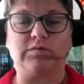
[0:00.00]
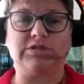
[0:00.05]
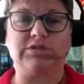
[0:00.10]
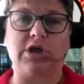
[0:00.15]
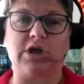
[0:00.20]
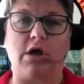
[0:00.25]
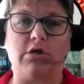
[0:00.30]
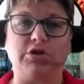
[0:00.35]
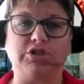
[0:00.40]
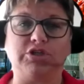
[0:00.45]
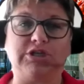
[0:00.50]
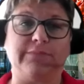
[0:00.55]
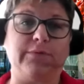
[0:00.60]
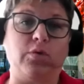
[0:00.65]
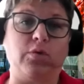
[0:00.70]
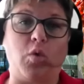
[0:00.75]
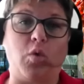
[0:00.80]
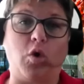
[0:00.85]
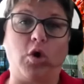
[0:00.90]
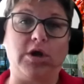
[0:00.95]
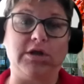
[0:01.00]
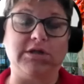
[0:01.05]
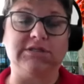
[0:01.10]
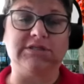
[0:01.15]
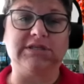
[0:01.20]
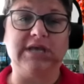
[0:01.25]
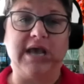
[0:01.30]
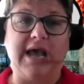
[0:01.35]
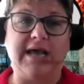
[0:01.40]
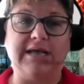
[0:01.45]
scholarship
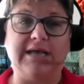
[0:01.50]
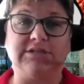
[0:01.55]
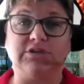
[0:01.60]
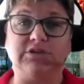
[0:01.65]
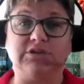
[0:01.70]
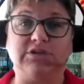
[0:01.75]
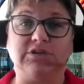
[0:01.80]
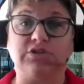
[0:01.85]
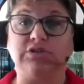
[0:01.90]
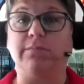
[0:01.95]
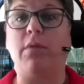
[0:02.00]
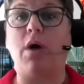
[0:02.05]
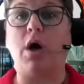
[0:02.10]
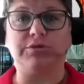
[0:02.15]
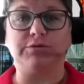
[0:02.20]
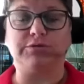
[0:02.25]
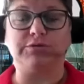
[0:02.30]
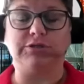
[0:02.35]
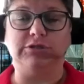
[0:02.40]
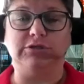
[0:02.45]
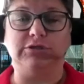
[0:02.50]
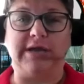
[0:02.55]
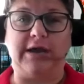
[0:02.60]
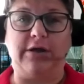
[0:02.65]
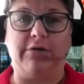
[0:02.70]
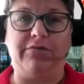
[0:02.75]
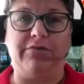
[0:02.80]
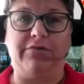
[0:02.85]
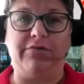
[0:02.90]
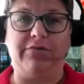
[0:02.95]
awards as there's multitude
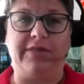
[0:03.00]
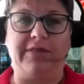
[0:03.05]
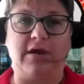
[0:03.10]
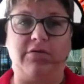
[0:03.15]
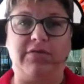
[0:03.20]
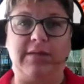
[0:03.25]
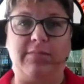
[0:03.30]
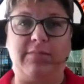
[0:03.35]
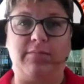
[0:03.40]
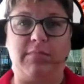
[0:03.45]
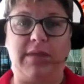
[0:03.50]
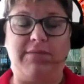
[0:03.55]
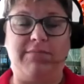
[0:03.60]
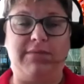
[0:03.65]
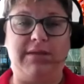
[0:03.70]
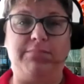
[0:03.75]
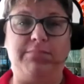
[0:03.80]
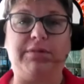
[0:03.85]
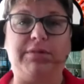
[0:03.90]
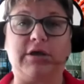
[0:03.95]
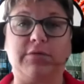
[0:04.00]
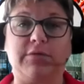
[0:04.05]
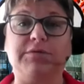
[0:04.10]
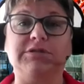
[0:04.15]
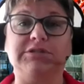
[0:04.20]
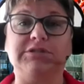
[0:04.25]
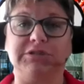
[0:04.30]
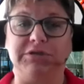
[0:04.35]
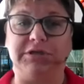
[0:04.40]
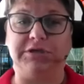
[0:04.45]
out there that may be
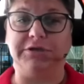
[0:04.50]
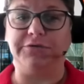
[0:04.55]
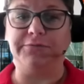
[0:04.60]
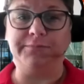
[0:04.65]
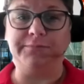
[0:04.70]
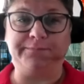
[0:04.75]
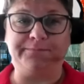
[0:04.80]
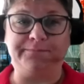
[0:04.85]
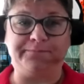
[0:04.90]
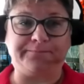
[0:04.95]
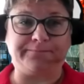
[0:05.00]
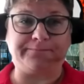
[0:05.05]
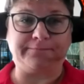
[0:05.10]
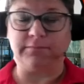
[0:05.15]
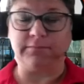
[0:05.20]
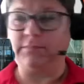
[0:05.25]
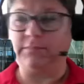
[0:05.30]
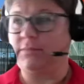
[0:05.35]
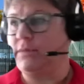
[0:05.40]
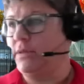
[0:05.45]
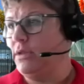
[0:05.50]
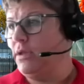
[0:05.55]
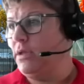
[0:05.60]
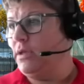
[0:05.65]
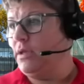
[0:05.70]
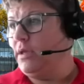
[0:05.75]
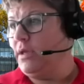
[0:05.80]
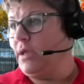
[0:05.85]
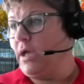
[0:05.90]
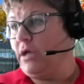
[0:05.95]
applicable to you
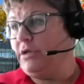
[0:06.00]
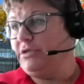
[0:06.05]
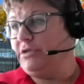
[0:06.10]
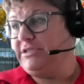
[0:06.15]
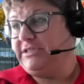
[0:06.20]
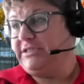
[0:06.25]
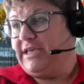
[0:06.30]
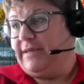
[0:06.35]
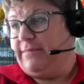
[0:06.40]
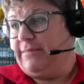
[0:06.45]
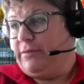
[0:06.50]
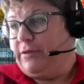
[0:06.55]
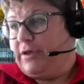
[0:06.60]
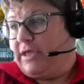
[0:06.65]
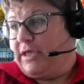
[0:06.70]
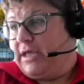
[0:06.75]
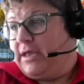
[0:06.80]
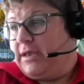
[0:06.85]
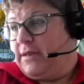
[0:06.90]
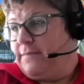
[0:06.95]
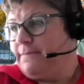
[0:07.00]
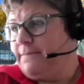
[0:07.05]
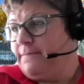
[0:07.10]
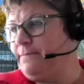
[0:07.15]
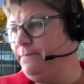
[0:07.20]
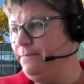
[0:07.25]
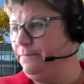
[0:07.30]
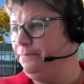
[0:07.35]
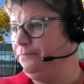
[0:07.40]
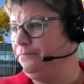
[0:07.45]
i'll just keep looking
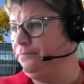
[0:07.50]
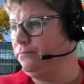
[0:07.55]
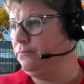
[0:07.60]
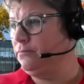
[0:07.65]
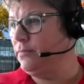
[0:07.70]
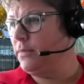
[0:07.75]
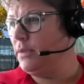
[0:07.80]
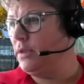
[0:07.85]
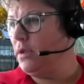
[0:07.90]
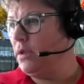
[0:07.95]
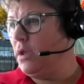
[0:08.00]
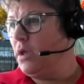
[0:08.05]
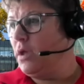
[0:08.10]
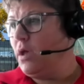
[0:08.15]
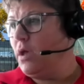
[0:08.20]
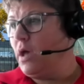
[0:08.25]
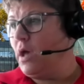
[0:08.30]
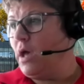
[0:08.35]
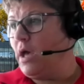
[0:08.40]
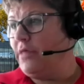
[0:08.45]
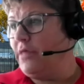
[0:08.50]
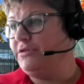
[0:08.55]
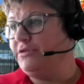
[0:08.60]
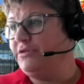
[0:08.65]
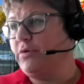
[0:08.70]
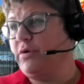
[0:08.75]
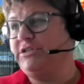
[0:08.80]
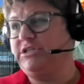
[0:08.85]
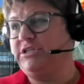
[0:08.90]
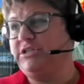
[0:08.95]
uh, there's a
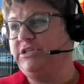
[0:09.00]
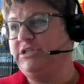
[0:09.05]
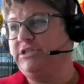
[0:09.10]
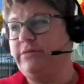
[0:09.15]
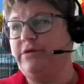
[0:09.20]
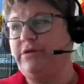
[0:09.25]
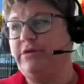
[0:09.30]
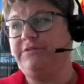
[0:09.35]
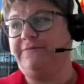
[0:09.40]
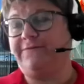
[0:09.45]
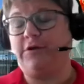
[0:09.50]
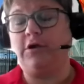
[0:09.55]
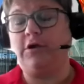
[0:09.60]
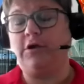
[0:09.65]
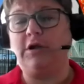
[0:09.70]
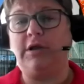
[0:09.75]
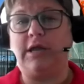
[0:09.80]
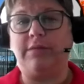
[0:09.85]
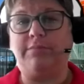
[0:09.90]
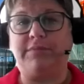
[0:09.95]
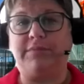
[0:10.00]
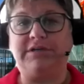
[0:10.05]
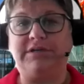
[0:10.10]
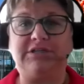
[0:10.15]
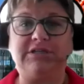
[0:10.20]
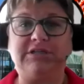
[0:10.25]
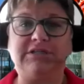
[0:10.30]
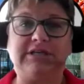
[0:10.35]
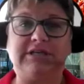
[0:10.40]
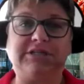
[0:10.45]
question about deferred
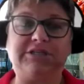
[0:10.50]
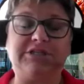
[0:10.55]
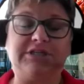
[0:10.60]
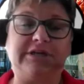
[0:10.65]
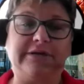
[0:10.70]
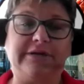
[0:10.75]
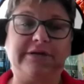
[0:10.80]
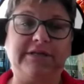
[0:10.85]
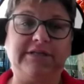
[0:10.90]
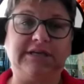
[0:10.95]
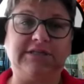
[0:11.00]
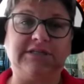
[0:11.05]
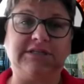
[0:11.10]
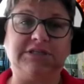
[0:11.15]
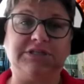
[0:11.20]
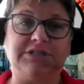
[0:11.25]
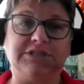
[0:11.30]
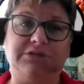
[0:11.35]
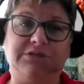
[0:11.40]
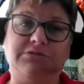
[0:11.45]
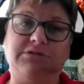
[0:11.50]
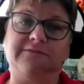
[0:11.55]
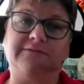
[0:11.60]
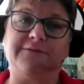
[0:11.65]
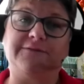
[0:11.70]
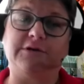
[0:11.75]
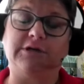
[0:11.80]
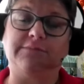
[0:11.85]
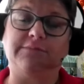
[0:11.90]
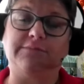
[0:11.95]
admissions. Engineering doesn't do
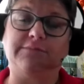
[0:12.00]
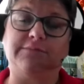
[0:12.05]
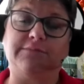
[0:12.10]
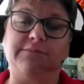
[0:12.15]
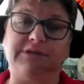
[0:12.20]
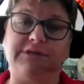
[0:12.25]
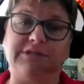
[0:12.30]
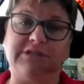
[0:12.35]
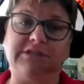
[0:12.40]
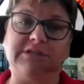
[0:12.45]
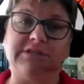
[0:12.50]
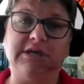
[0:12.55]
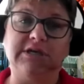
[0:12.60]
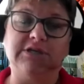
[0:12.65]
deferred admissions.